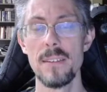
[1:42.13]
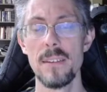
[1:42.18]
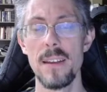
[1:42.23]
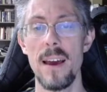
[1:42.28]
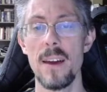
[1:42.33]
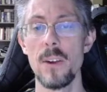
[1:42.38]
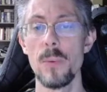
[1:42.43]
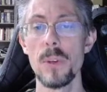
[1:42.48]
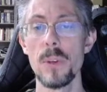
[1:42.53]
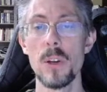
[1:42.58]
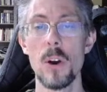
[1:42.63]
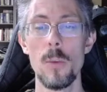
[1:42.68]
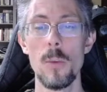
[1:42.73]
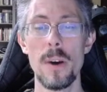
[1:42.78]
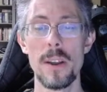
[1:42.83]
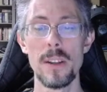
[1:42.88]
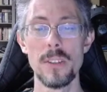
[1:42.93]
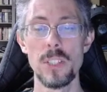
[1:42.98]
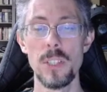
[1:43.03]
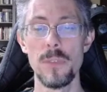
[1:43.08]
how do we go
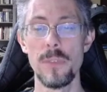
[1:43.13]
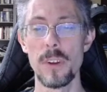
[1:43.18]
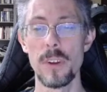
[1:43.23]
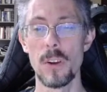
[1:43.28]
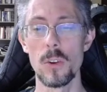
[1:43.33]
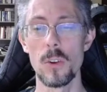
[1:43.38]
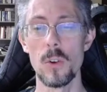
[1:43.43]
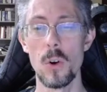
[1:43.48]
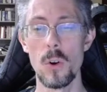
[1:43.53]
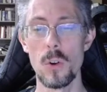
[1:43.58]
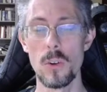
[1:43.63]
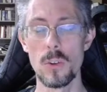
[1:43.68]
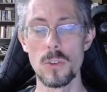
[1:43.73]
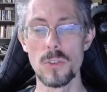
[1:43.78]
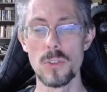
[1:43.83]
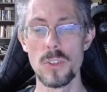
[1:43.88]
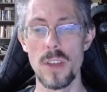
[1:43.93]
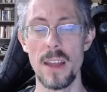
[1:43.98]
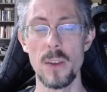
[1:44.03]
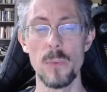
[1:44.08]
about achieving our
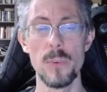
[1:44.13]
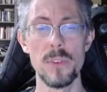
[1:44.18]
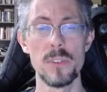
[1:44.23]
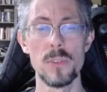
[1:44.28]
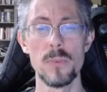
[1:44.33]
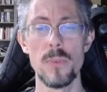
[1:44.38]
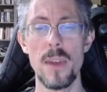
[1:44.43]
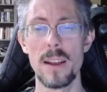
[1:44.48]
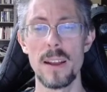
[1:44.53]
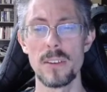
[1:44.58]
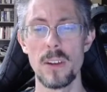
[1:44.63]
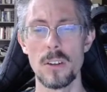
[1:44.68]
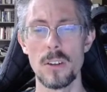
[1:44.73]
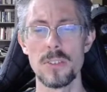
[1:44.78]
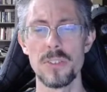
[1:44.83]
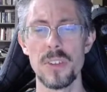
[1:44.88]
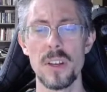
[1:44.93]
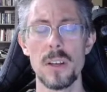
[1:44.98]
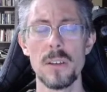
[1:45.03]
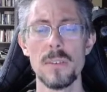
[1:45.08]
goals, how do we direct
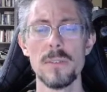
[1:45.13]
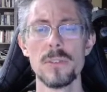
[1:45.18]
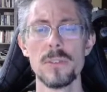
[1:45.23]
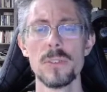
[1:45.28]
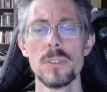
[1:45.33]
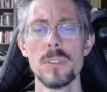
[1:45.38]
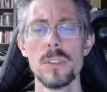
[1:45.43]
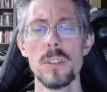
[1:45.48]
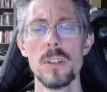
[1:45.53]
ourselves,